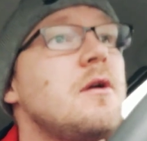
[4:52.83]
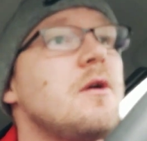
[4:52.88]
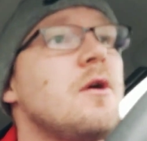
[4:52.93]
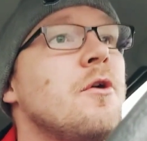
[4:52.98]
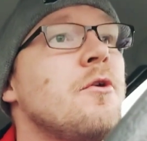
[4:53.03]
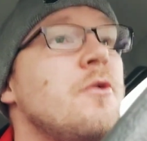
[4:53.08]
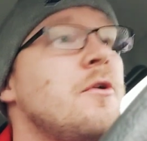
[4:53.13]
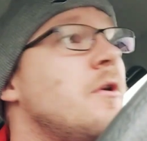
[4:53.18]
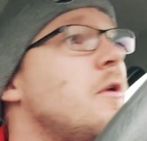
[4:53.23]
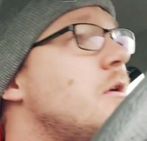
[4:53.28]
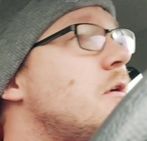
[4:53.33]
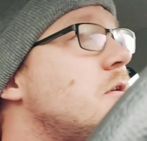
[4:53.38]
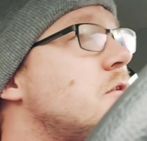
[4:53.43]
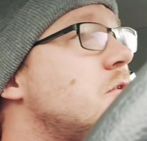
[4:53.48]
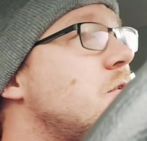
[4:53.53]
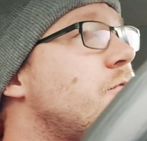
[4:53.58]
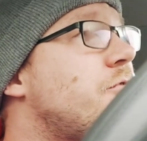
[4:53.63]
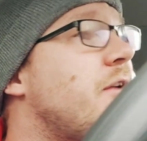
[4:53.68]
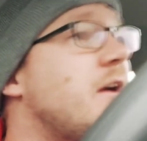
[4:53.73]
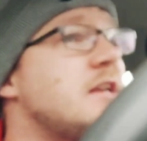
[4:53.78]

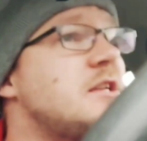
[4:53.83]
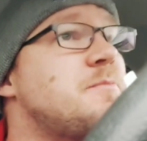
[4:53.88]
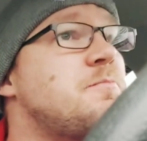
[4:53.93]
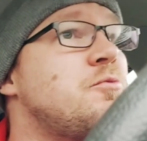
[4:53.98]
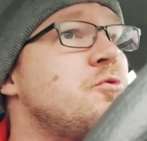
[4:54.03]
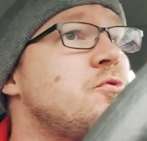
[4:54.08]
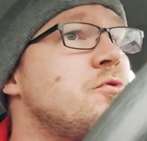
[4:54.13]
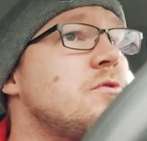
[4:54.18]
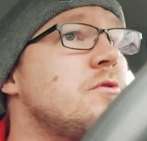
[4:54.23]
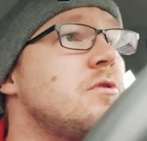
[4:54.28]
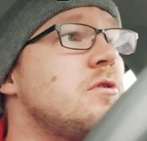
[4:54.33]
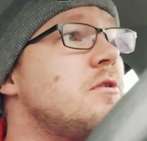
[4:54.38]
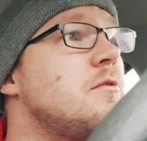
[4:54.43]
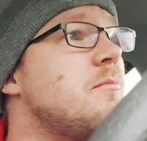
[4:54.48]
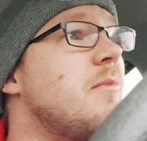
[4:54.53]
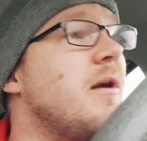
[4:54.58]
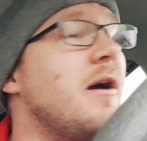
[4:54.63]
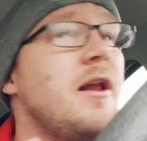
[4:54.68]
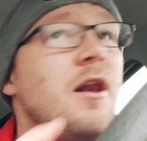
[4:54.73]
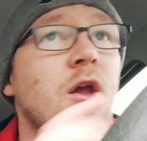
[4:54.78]
on Facebook
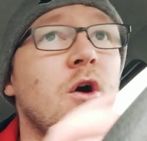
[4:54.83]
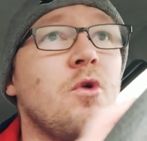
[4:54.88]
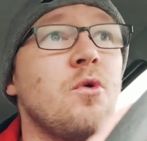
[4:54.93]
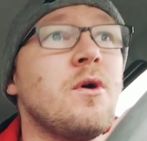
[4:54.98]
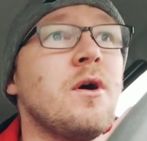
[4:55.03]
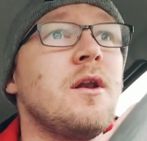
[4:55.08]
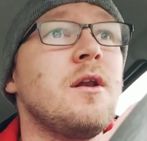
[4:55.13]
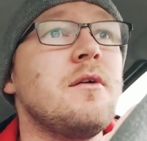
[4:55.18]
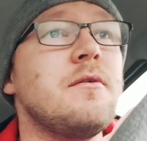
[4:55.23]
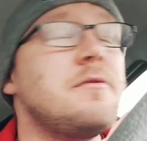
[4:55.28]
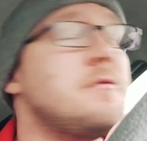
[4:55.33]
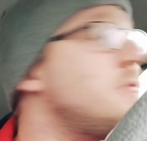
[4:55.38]
my local